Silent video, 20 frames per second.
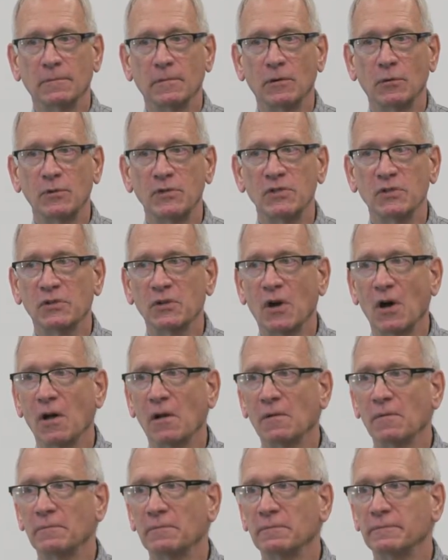Who would you call?
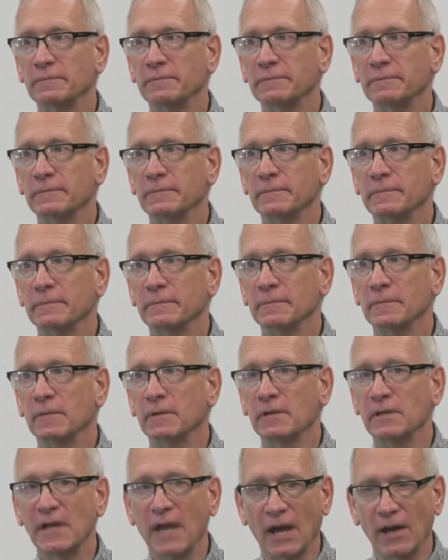Doctor?
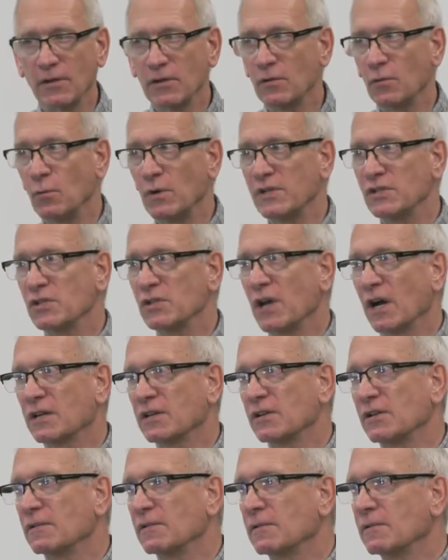Yeah, which
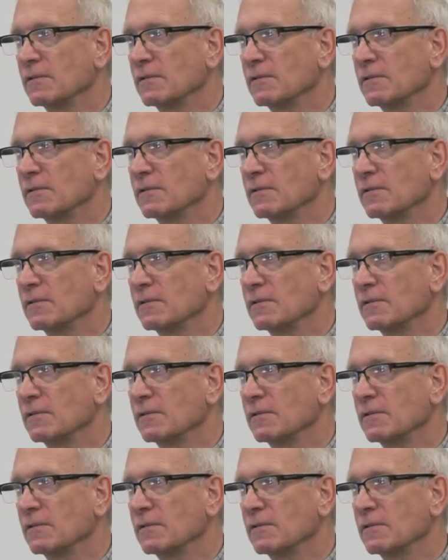doctor?